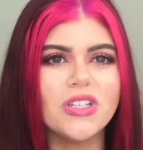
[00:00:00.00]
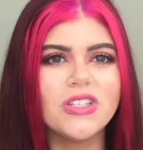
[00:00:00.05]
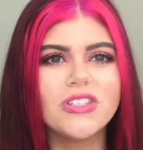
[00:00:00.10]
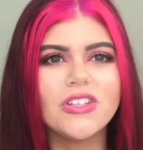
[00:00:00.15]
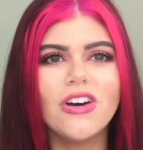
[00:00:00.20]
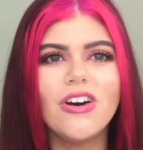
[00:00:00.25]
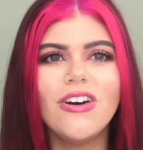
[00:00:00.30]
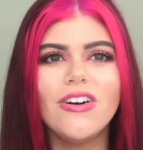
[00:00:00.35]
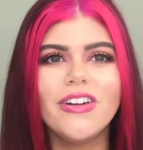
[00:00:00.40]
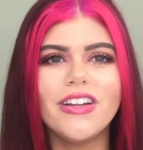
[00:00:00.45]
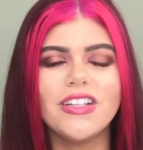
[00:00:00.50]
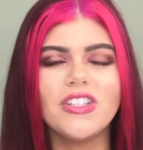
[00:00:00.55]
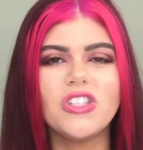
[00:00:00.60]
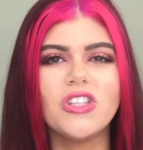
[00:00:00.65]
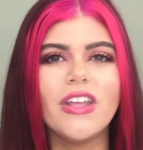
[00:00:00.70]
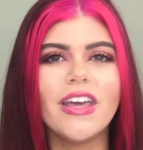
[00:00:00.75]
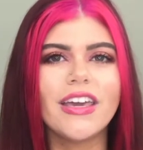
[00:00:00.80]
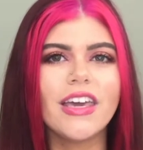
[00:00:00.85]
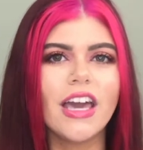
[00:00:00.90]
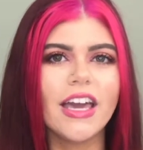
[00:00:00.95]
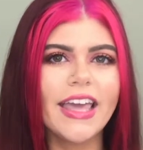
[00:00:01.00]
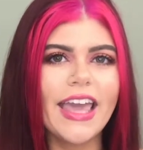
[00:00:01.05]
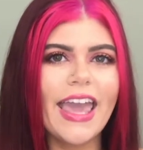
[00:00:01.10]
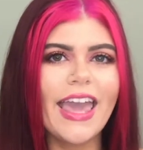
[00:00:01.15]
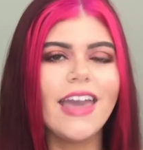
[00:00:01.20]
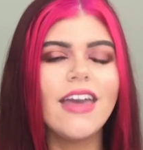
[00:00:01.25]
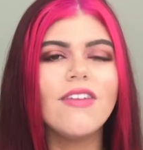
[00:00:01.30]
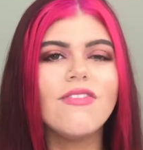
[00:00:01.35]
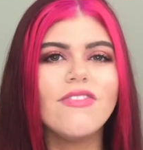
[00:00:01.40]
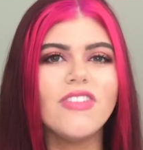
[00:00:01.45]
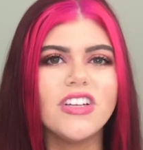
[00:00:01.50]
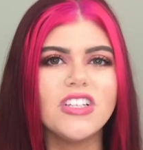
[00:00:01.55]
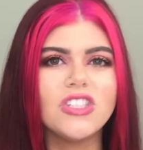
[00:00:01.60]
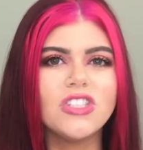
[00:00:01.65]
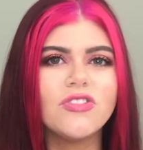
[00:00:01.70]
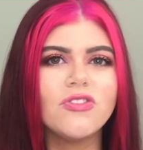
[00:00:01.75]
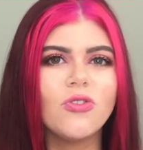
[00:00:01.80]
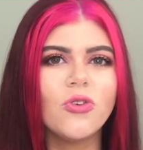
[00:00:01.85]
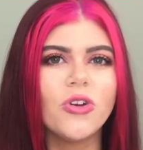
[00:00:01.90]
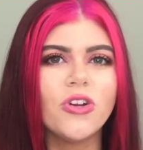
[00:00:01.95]
it's called. It's like a
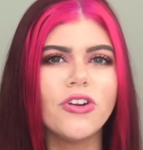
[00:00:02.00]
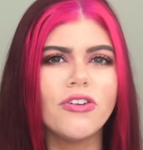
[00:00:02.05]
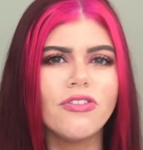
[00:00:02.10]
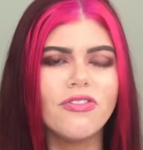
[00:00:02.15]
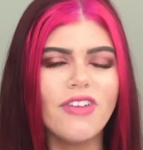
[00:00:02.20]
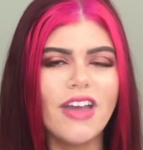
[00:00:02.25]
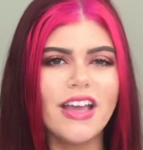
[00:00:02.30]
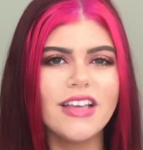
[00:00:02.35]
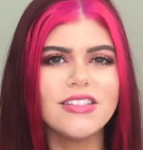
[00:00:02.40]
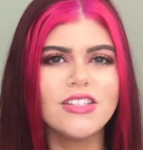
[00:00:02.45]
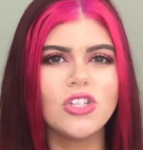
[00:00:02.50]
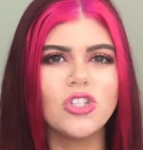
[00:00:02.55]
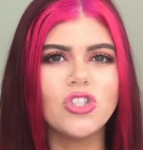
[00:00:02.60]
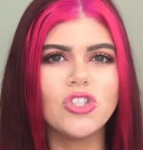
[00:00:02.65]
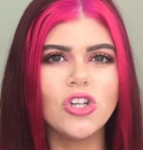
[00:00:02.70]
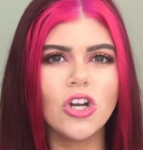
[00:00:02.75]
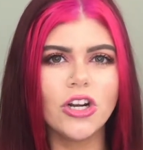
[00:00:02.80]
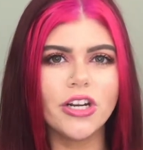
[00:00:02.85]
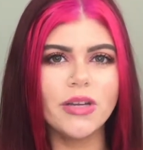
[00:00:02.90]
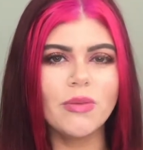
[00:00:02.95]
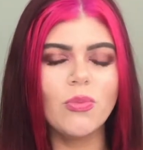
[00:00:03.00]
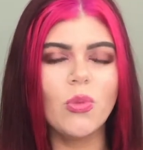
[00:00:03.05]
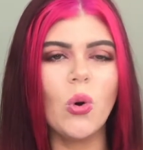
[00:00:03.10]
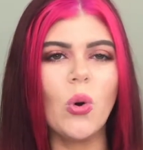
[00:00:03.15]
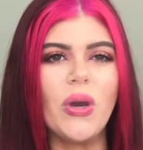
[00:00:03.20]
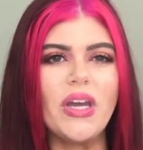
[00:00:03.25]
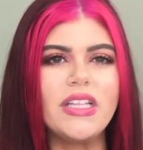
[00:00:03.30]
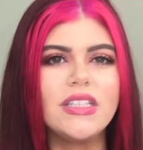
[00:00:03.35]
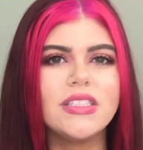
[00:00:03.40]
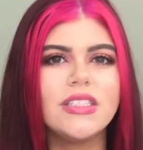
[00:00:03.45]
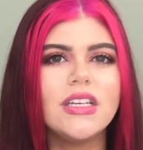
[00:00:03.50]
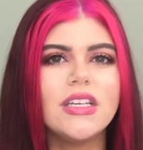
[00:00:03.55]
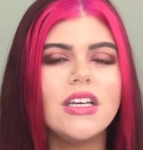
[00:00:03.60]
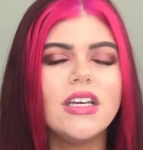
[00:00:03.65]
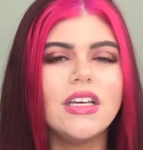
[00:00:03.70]
canvas for your face, a starting point.